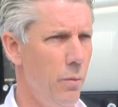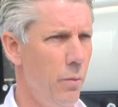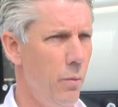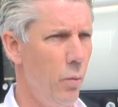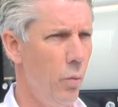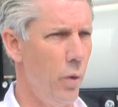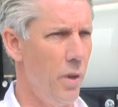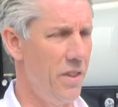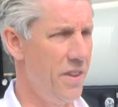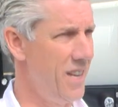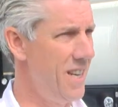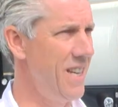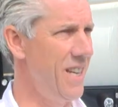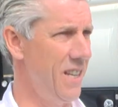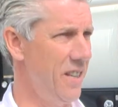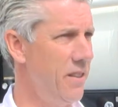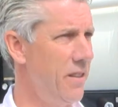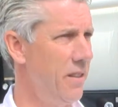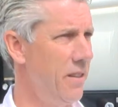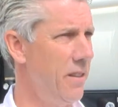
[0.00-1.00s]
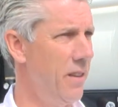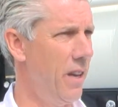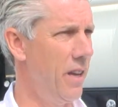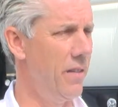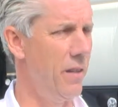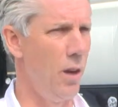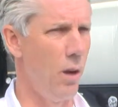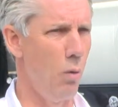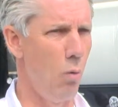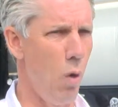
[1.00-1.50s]
with heat,
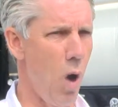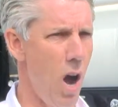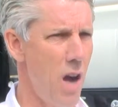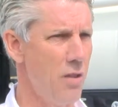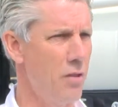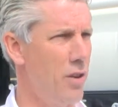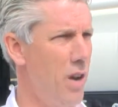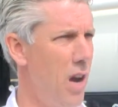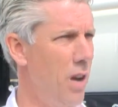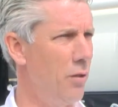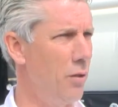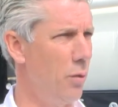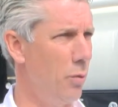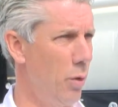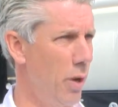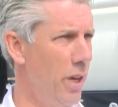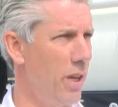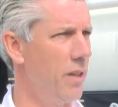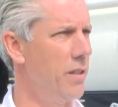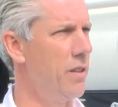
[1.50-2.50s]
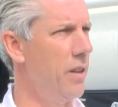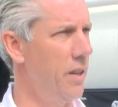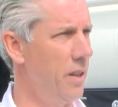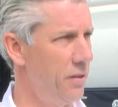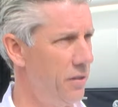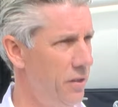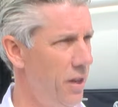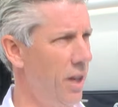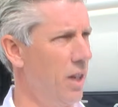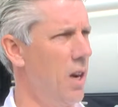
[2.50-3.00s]
and they'll wash down the rigs and
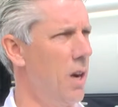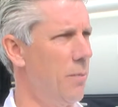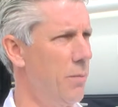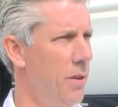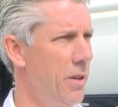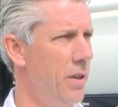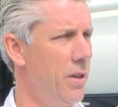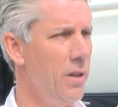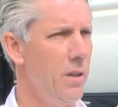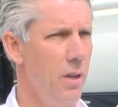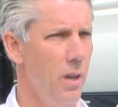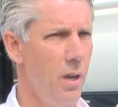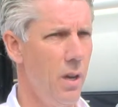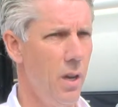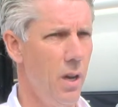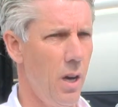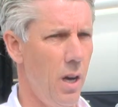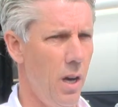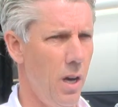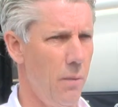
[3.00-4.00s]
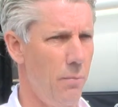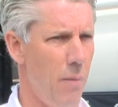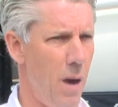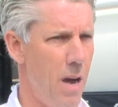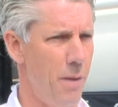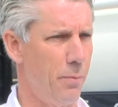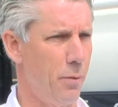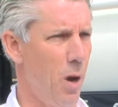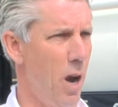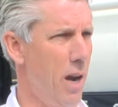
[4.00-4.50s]
suck up the
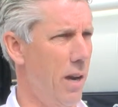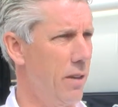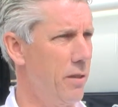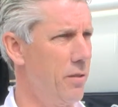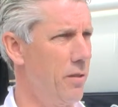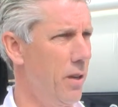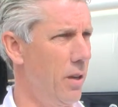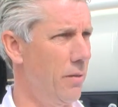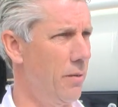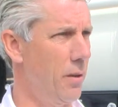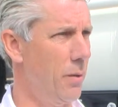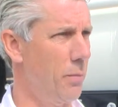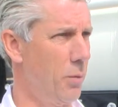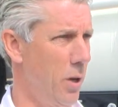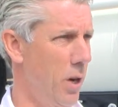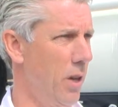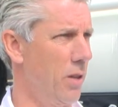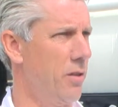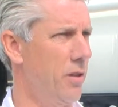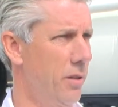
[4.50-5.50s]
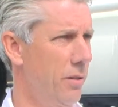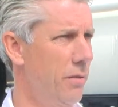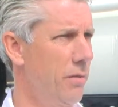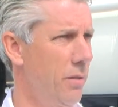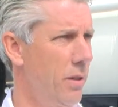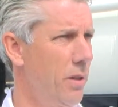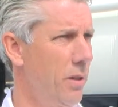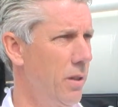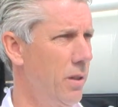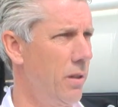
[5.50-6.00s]
byproducts of the production
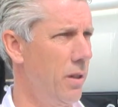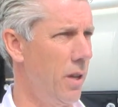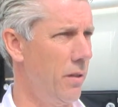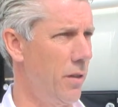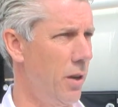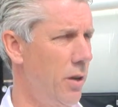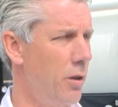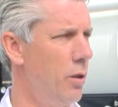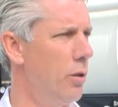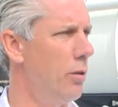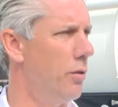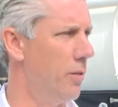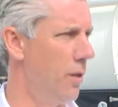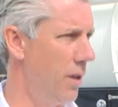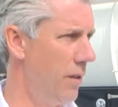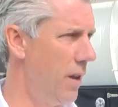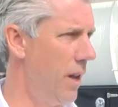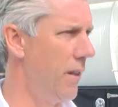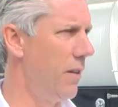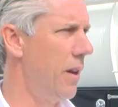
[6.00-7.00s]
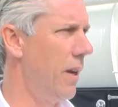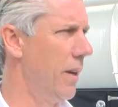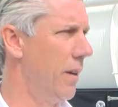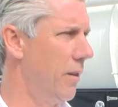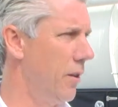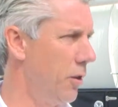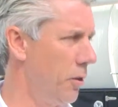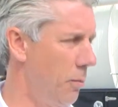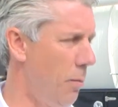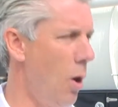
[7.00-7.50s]
that they use, and then they
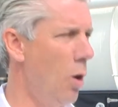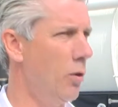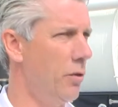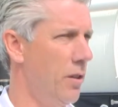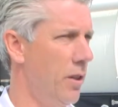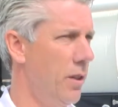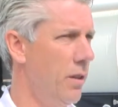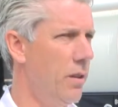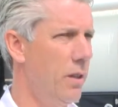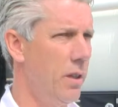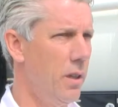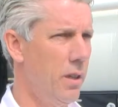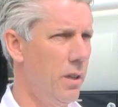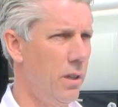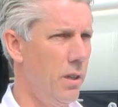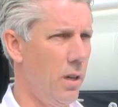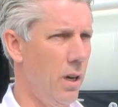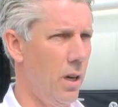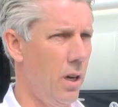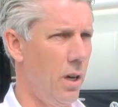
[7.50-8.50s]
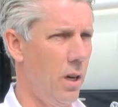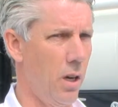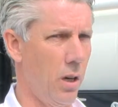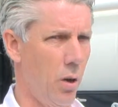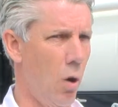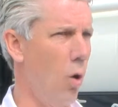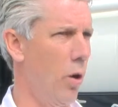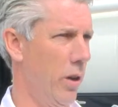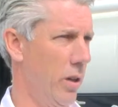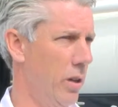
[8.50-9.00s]
dispose it
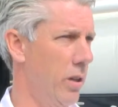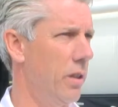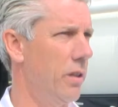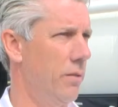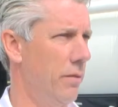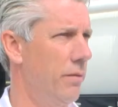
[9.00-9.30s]
accordingly.